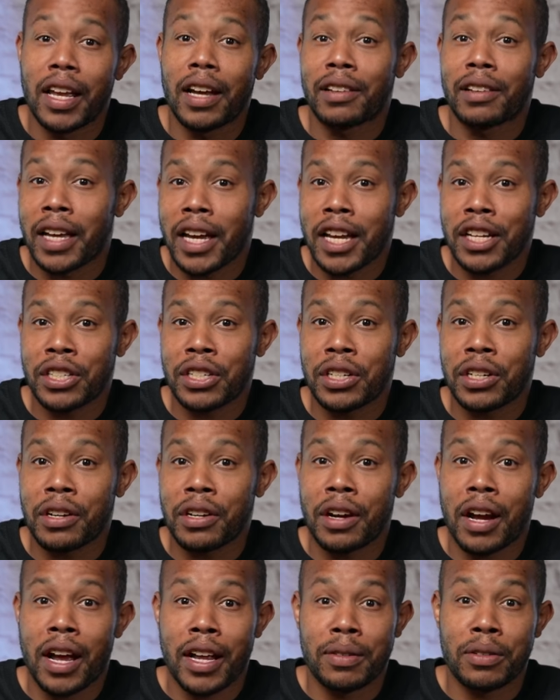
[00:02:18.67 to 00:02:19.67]
Now, last
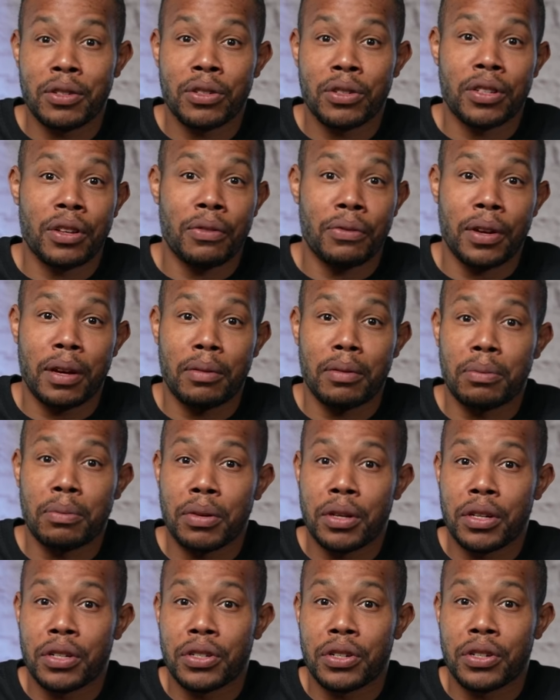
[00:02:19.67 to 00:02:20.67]
year I took the family
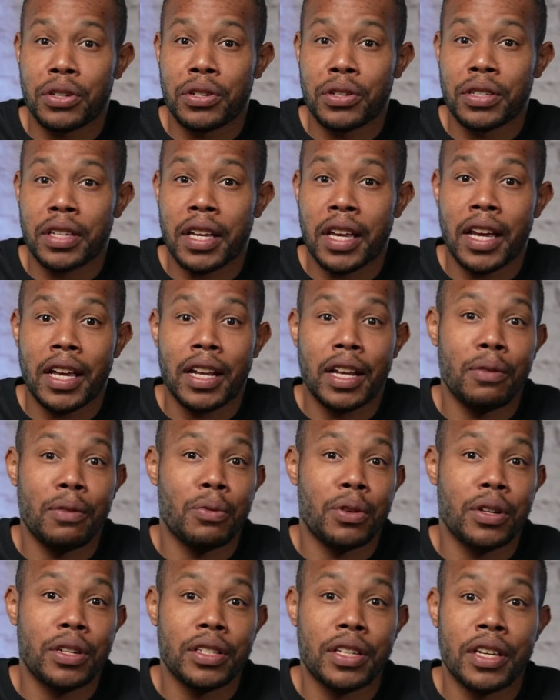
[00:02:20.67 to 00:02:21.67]
pictures and it
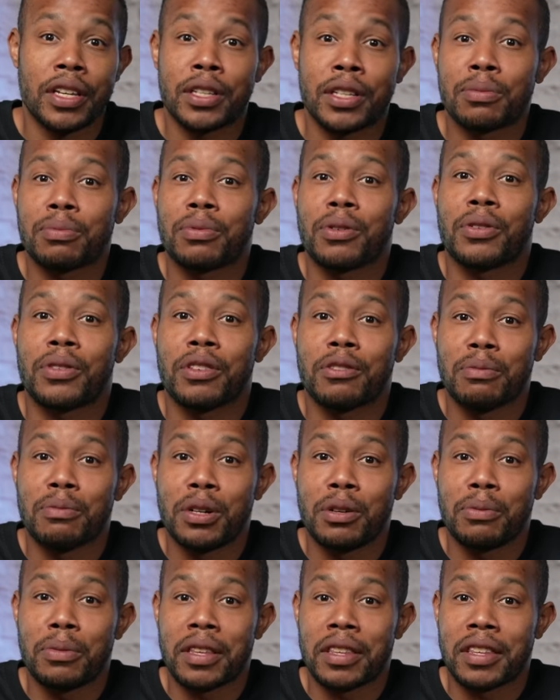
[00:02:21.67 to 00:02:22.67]
was a spur of the
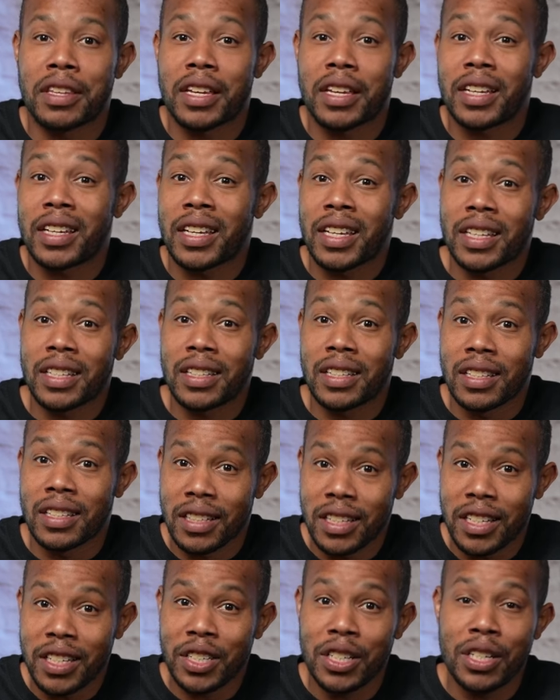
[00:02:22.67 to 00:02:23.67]
moment thing, and
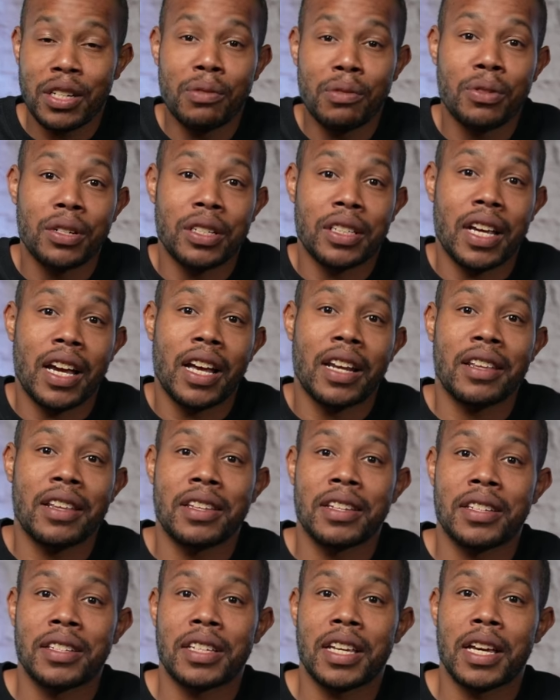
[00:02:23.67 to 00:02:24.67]
this year was kind of
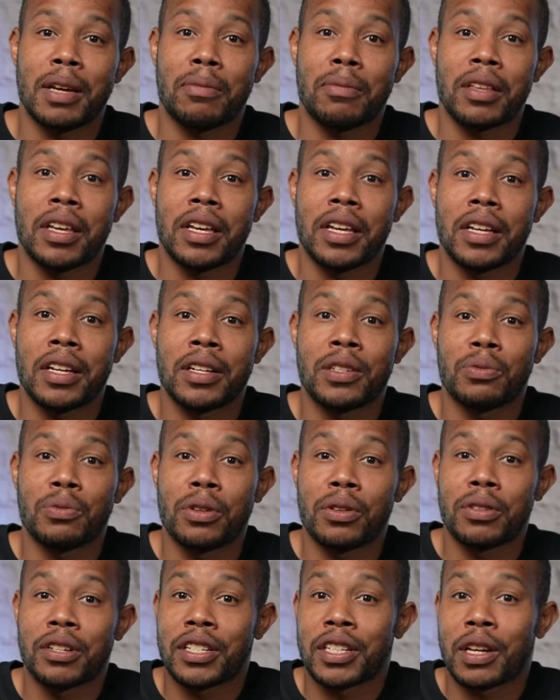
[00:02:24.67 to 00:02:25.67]
the same thing as
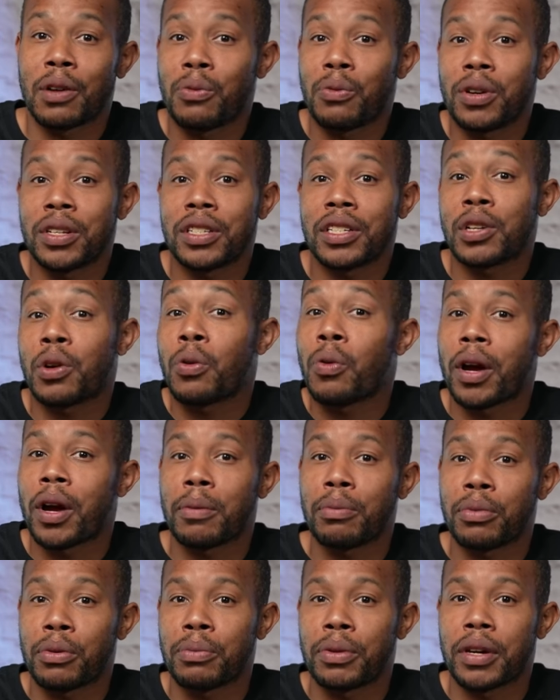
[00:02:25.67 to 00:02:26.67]
well, because I wasn't
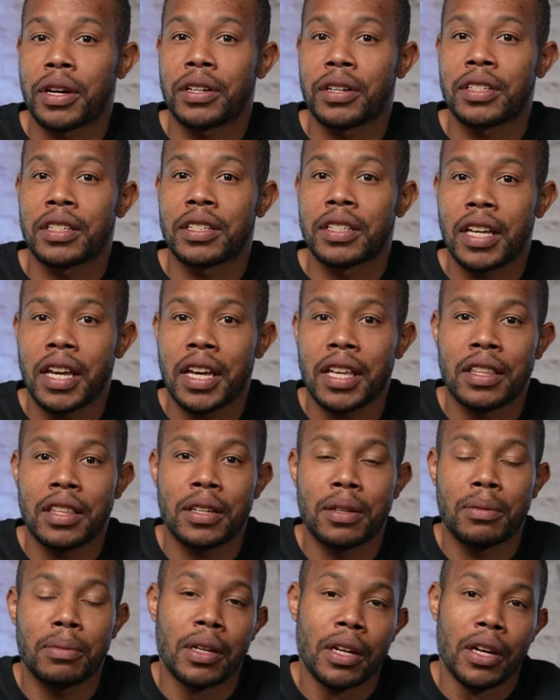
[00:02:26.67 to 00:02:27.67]
quite prepared to take
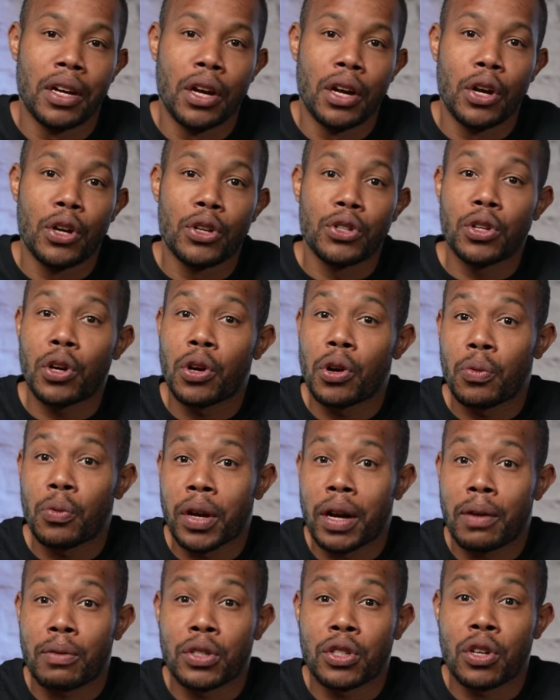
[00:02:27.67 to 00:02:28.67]
them. So
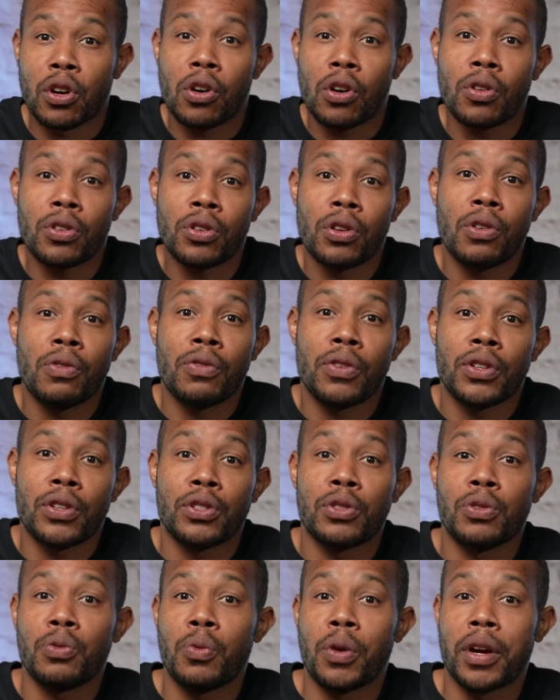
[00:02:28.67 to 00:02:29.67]
when I was called over
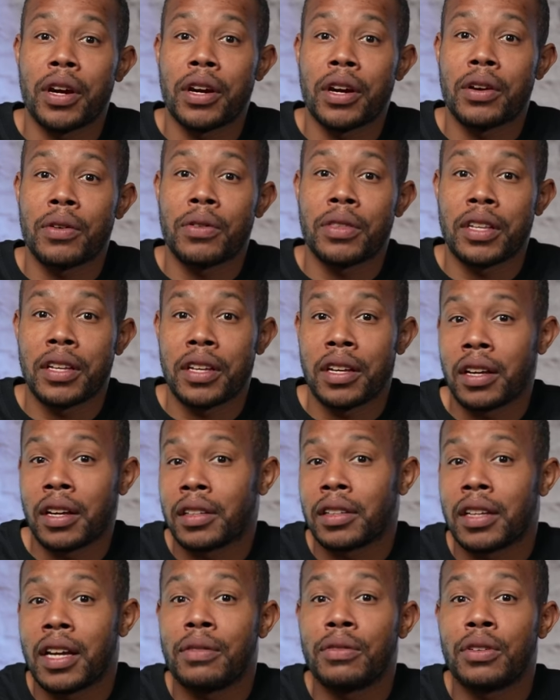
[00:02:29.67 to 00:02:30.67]
to where the
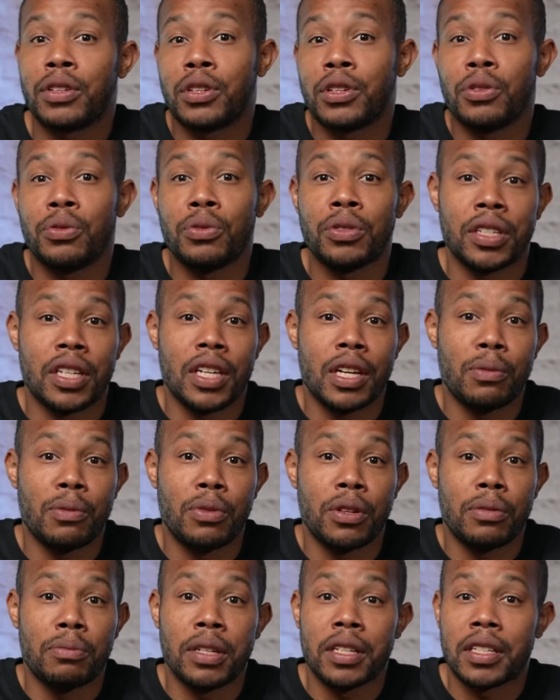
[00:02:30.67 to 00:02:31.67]
eleven U team
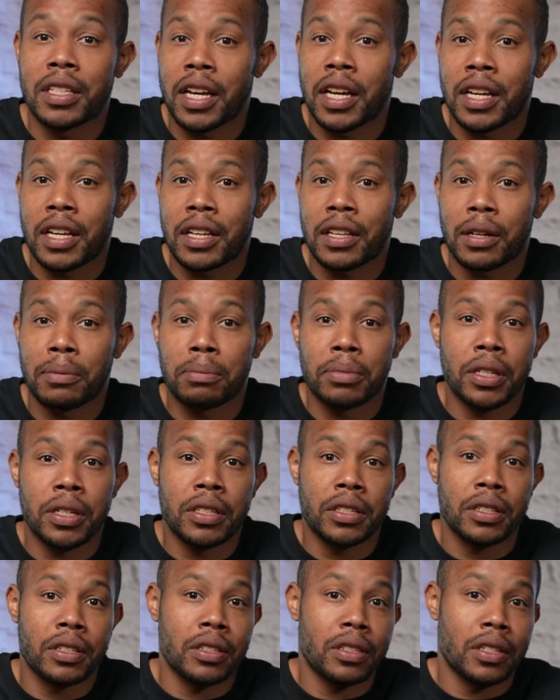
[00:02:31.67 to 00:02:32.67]
would be taking their
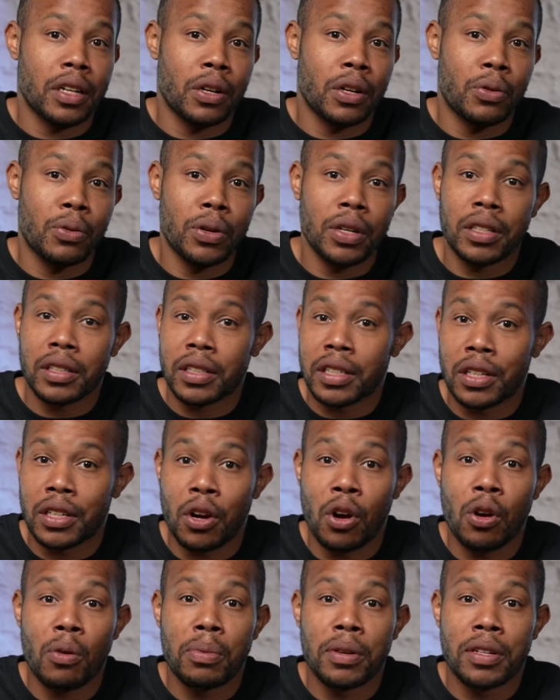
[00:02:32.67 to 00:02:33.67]
pictures, I quickly
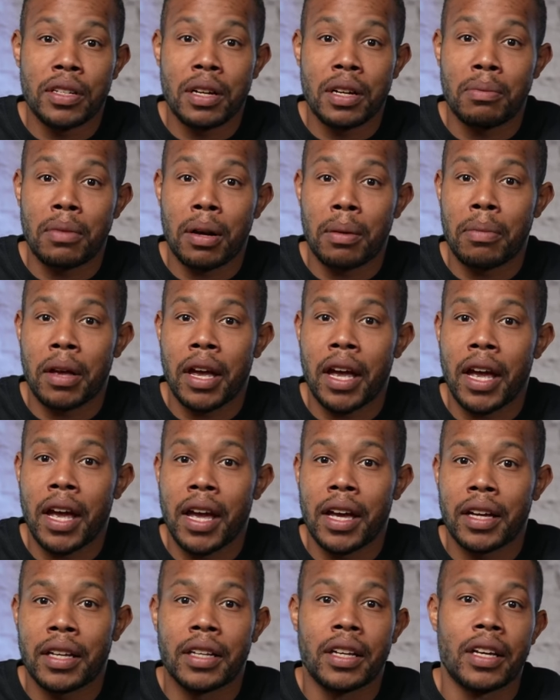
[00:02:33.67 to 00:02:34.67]
opened up my
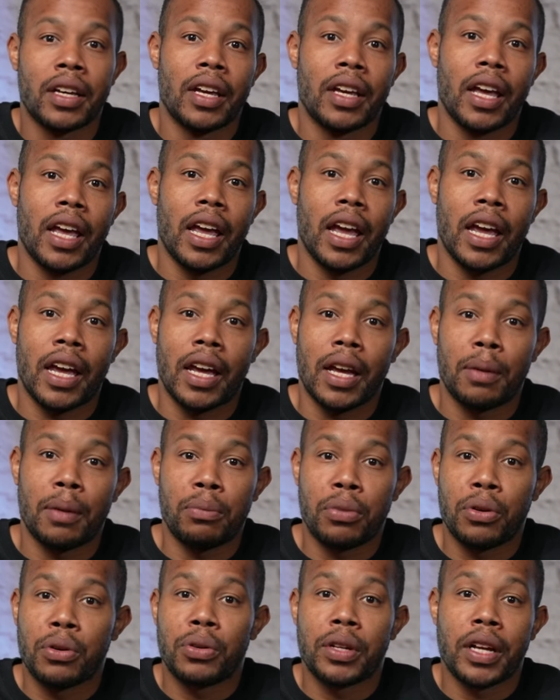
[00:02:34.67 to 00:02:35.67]
bag
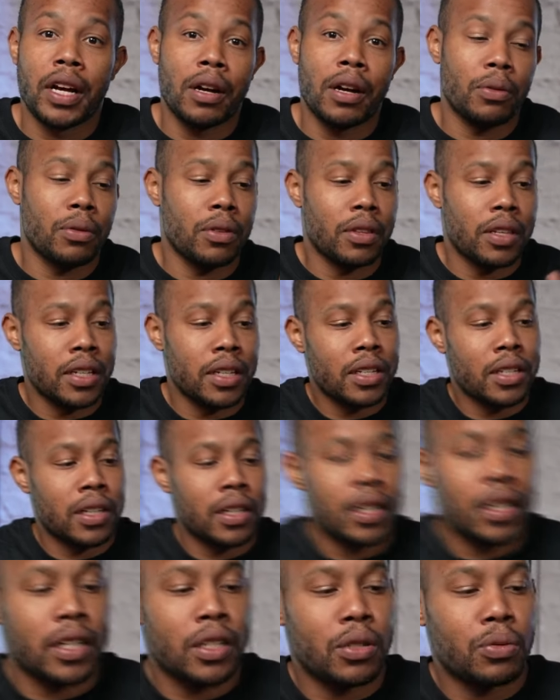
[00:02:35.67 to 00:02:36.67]
and pulled out this
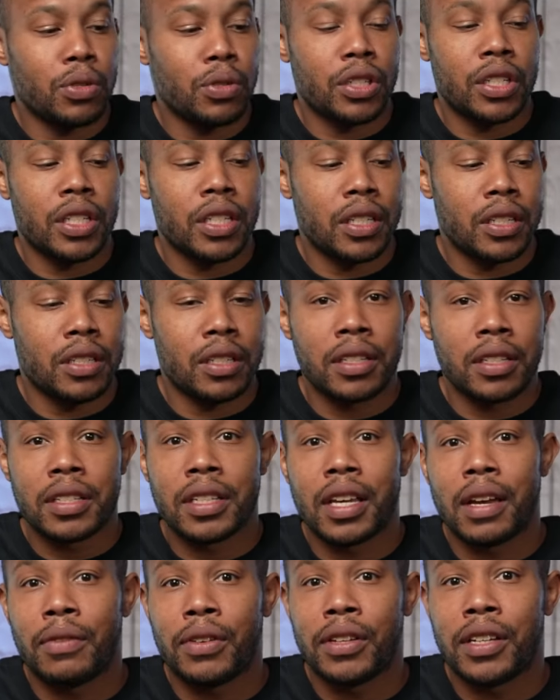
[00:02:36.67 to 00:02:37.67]
lens, which is the
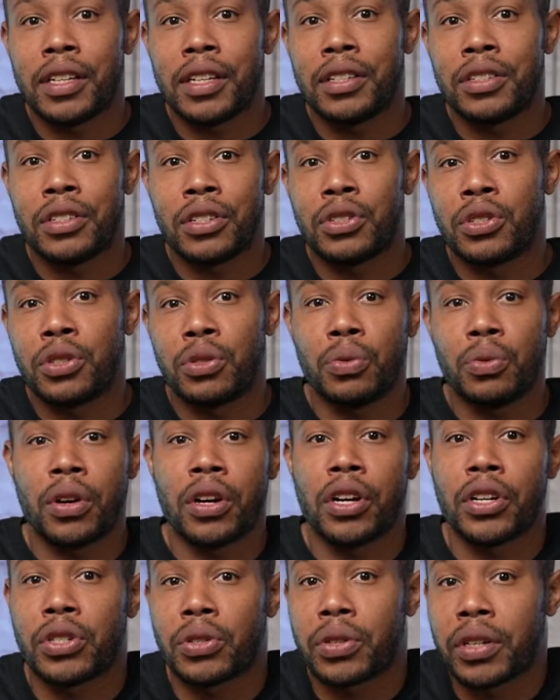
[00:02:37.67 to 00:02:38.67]
seventy to two
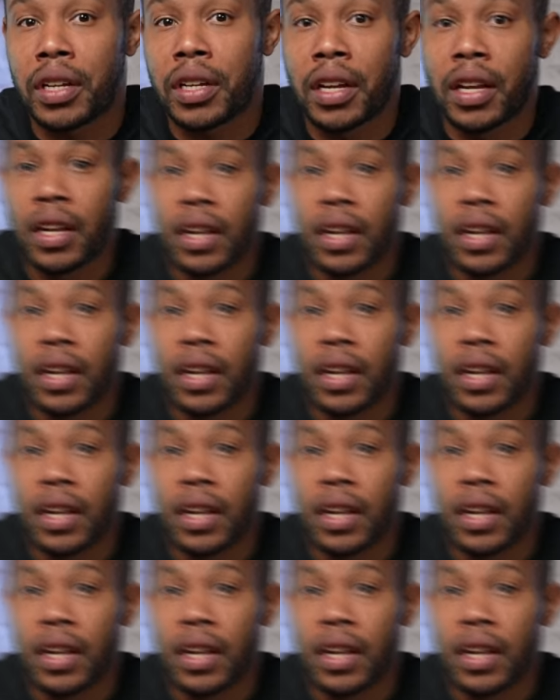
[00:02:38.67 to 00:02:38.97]
hundred.